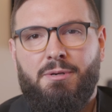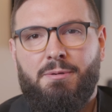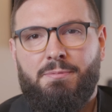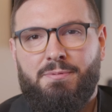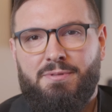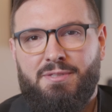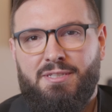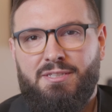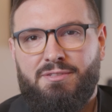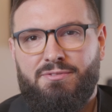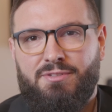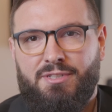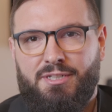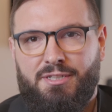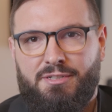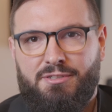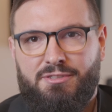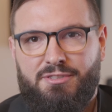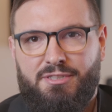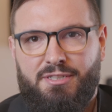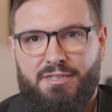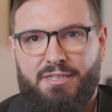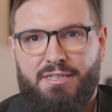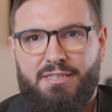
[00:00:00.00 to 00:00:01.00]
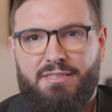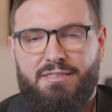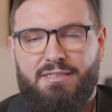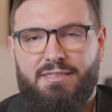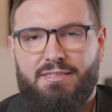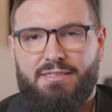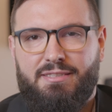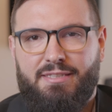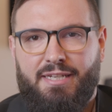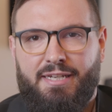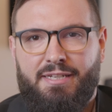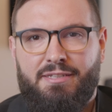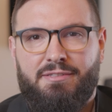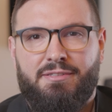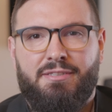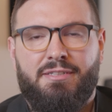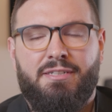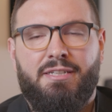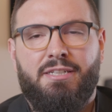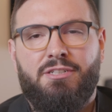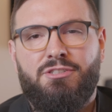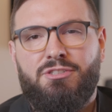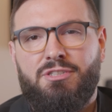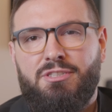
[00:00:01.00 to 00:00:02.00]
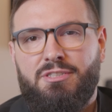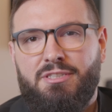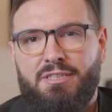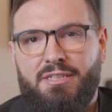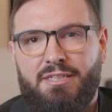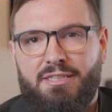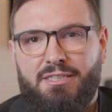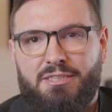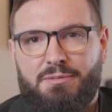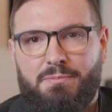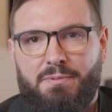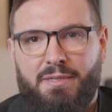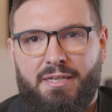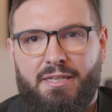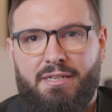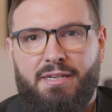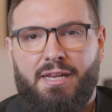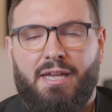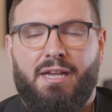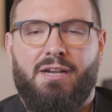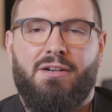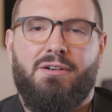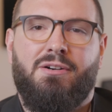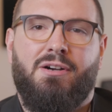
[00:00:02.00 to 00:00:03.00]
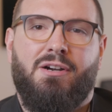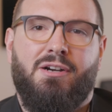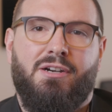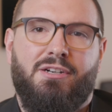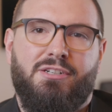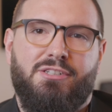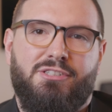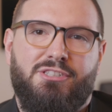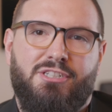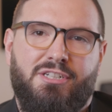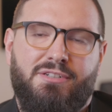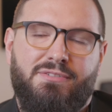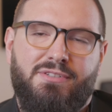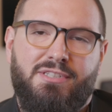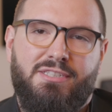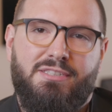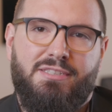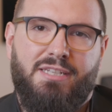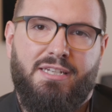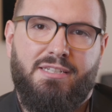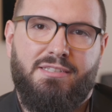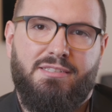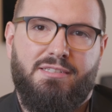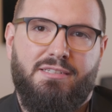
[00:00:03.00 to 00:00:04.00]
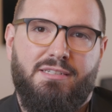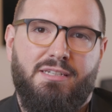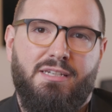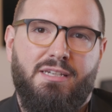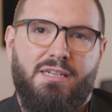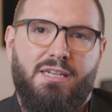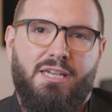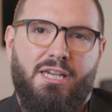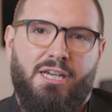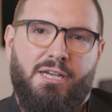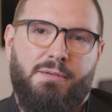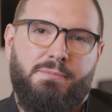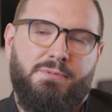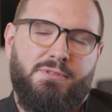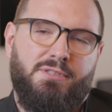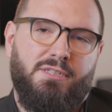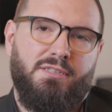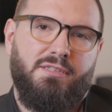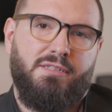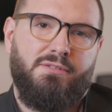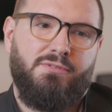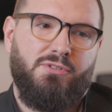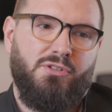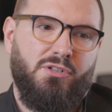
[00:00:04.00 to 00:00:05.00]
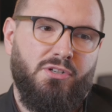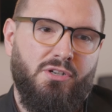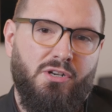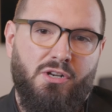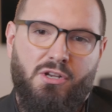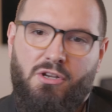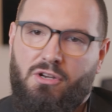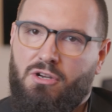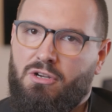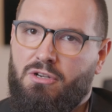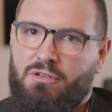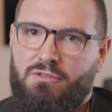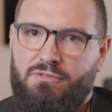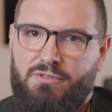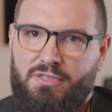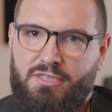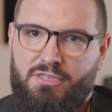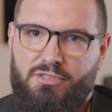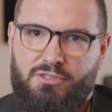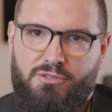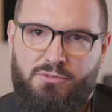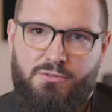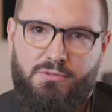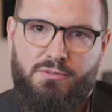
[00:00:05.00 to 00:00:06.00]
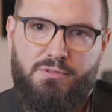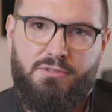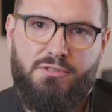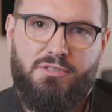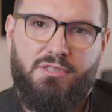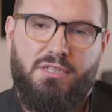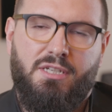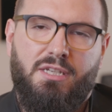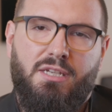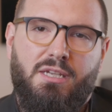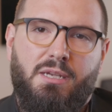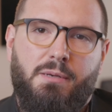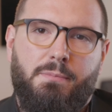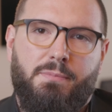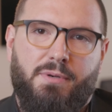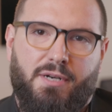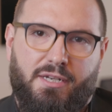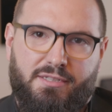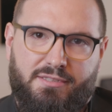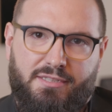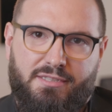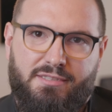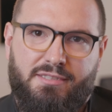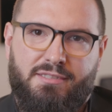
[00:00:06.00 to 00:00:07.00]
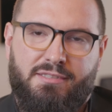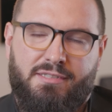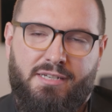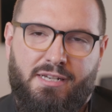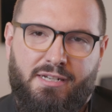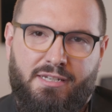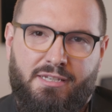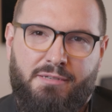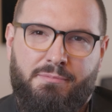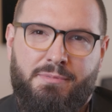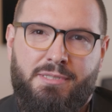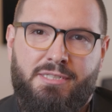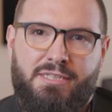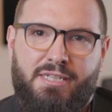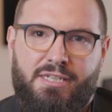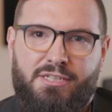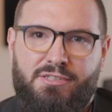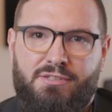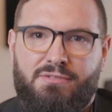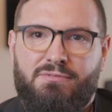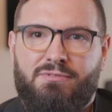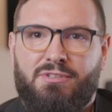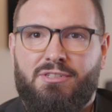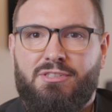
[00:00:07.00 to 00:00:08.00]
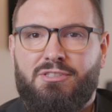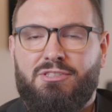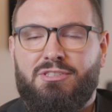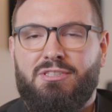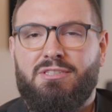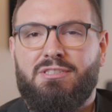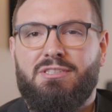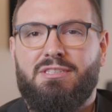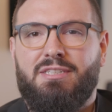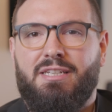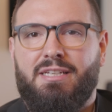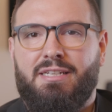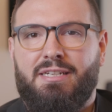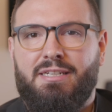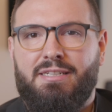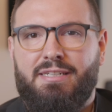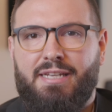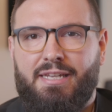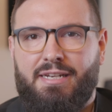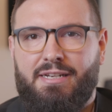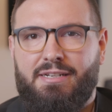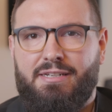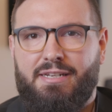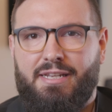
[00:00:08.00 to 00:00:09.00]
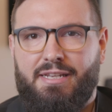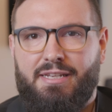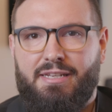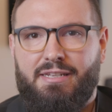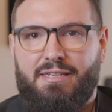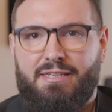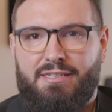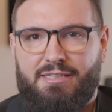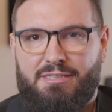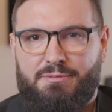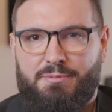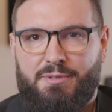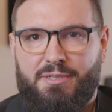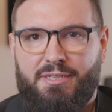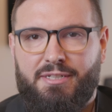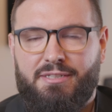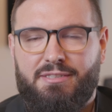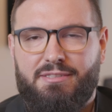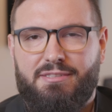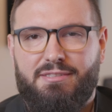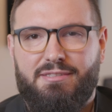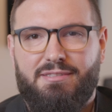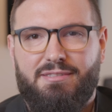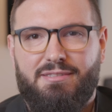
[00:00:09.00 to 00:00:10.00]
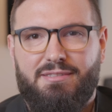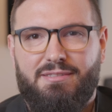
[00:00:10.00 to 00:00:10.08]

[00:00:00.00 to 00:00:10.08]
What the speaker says: up in this video series is Caitlin, and she's going to explain how our service desk helps deliver all of these tools, processes, documentation functions in a day-to-day experience.